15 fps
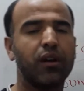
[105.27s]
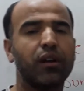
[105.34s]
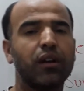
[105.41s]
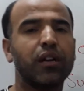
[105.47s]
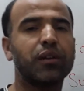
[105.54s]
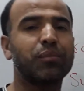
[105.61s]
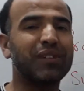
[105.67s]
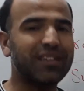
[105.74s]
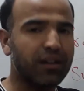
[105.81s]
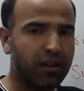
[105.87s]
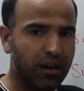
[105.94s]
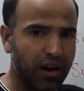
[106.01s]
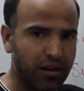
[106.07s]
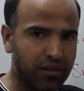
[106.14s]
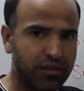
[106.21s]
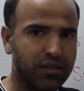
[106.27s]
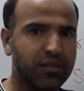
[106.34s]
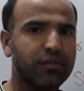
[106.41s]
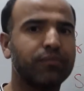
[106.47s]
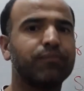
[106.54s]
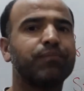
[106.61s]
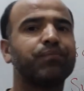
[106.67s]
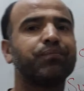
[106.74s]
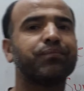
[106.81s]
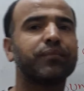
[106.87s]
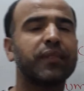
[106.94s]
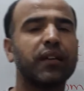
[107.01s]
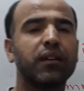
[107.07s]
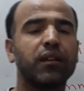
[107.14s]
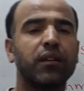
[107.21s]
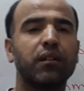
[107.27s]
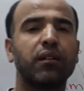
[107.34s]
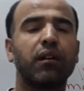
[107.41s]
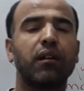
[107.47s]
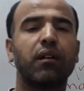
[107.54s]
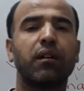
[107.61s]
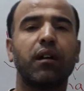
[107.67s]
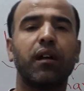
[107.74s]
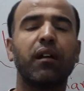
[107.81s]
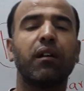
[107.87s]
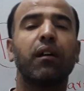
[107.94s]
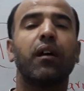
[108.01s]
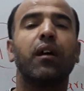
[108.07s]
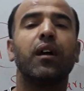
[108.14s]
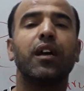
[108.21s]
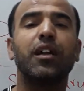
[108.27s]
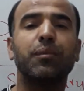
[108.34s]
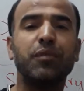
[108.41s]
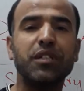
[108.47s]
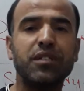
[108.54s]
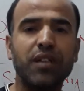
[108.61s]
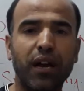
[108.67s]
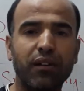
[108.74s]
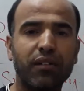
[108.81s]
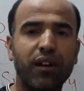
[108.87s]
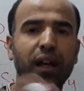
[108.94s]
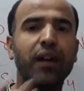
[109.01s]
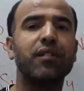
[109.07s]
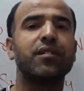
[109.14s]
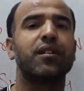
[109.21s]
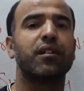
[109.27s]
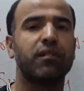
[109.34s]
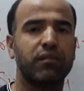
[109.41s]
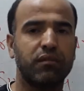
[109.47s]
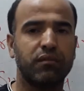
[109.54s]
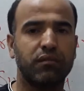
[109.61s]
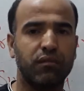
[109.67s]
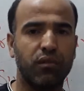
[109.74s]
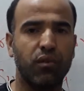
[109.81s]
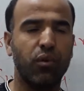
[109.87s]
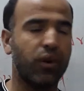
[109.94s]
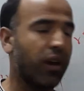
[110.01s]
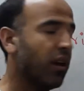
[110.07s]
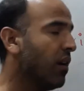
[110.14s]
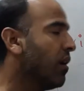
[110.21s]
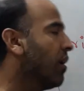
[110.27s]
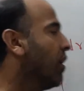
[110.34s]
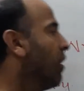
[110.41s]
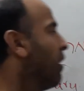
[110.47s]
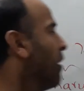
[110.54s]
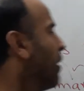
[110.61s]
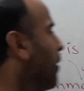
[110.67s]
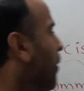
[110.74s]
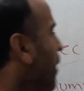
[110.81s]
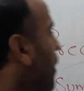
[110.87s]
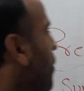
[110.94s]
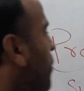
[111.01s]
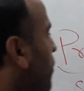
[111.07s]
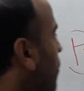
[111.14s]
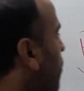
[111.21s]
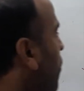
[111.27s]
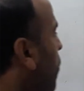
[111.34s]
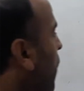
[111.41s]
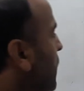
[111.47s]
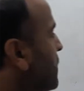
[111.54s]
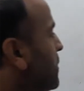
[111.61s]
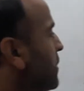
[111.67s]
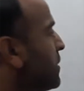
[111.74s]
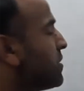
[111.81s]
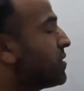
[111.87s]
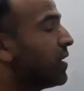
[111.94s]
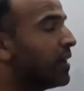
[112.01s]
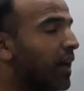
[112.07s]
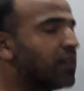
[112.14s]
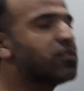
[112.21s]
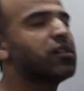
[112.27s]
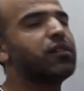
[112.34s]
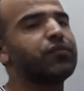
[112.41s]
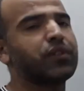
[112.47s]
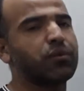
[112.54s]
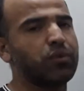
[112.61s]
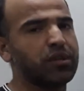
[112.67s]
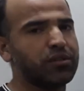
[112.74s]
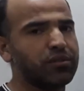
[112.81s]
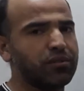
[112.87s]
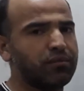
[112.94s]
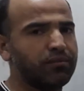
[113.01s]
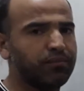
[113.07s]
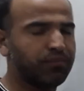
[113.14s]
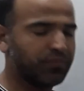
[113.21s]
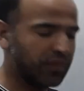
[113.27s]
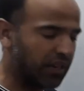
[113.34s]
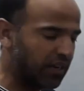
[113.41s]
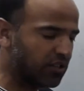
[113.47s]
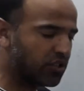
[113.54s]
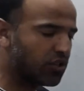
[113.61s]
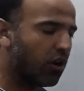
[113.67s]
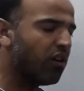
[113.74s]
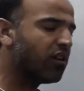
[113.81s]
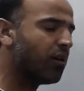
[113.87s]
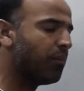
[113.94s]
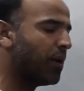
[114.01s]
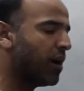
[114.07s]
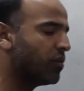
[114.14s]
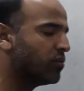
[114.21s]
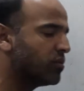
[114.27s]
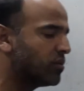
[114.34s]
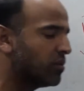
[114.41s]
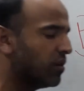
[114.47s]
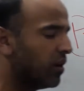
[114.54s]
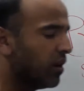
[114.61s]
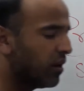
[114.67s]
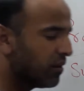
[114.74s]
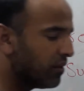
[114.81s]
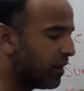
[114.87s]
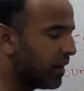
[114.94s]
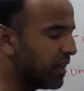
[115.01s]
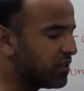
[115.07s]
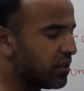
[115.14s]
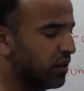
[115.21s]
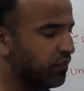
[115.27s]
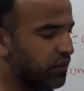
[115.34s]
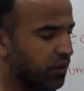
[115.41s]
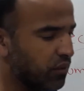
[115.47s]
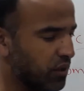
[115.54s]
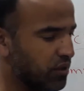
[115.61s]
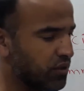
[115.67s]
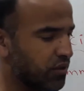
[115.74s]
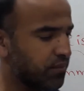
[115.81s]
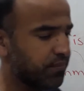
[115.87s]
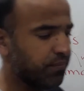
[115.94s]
It means crux. Clear? It means central idea. Okay. Now, what is the nature of the question? Let's talk about the nature of the question.